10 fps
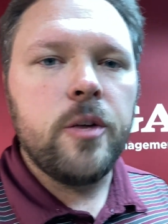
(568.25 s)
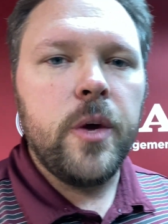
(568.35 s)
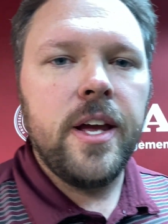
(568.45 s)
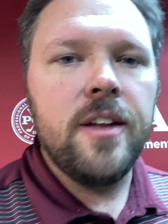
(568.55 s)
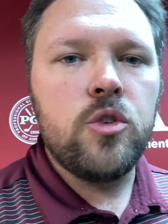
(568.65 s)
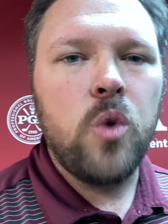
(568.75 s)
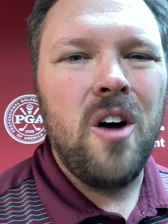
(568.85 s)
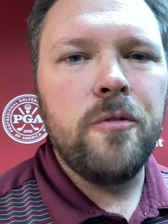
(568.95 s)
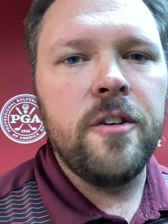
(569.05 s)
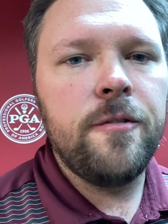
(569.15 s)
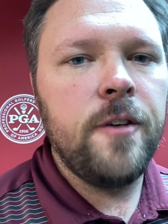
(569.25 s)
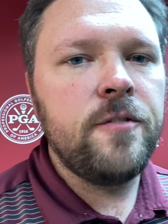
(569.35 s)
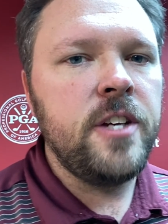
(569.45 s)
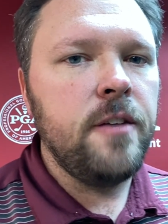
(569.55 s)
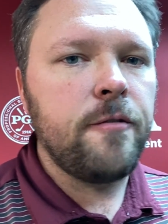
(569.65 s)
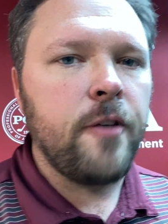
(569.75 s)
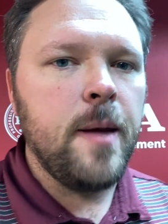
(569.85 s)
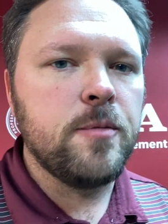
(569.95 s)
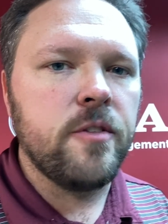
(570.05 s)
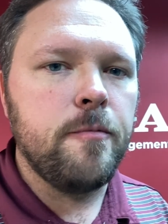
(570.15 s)
We get 12 to 15
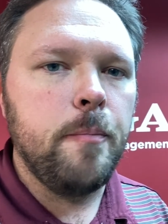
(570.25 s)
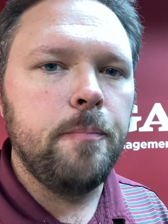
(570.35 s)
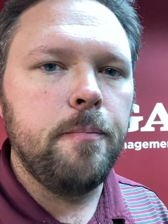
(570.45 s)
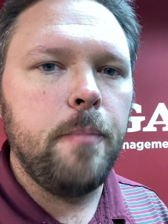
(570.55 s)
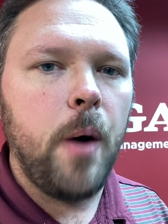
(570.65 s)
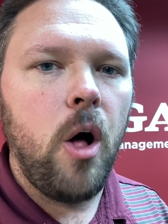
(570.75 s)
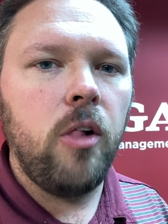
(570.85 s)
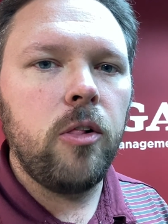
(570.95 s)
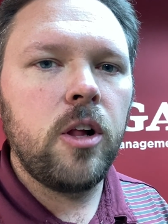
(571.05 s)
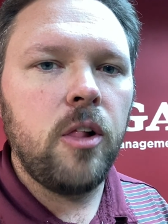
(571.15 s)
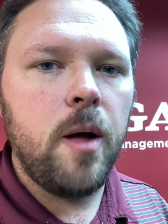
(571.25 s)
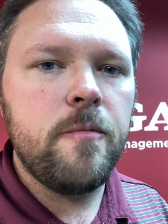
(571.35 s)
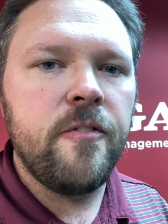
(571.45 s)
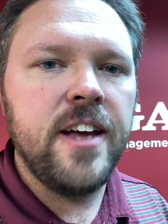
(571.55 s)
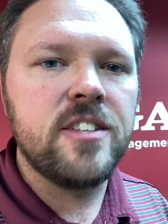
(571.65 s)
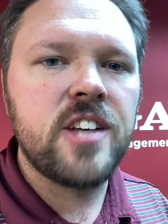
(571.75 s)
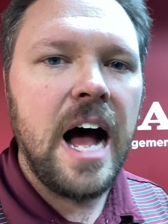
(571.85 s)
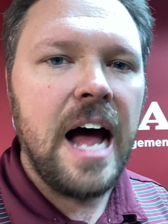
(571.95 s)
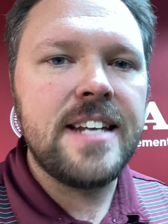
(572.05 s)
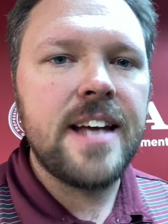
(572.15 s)
frames of ball club face
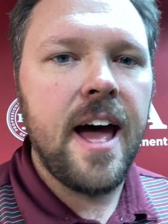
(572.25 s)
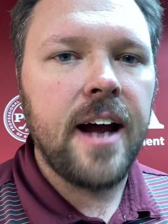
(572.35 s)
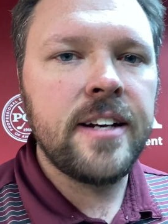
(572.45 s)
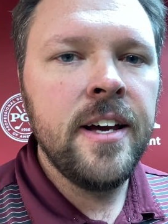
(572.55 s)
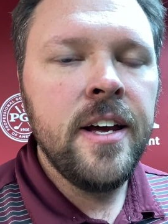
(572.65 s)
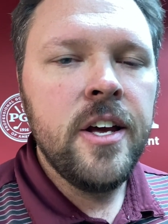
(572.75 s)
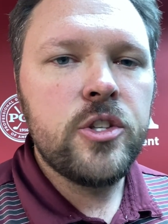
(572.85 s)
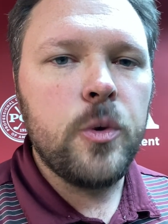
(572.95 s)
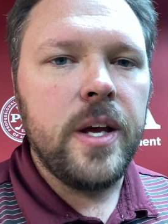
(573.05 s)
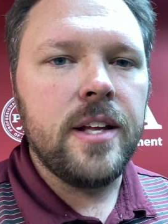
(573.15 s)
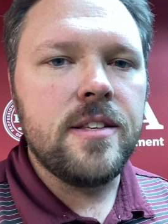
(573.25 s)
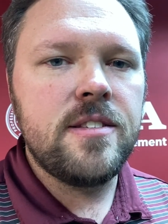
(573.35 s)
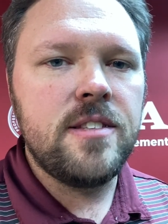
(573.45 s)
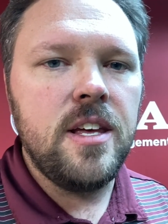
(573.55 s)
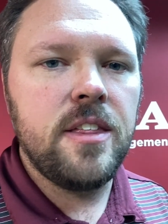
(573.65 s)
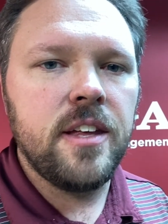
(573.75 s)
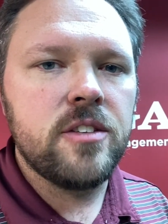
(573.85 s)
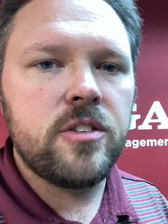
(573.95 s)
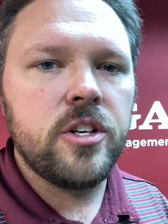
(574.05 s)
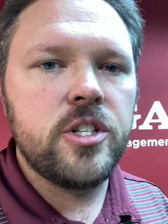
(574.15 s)
contact, so we can see things
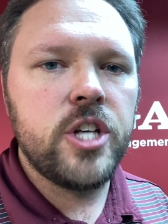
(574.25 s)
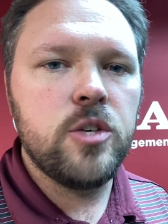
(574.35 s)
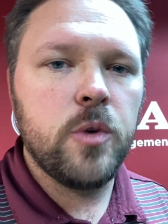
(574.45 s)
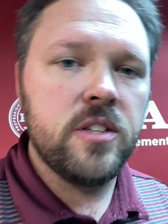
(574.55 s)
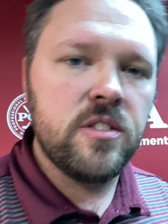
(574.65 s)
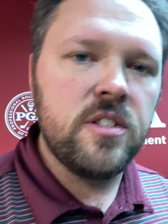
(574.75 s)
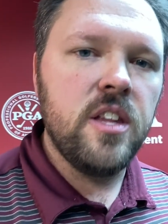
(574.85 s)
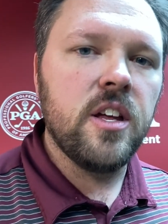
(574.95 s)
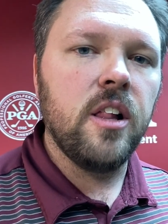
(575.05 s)
start to change. We can see the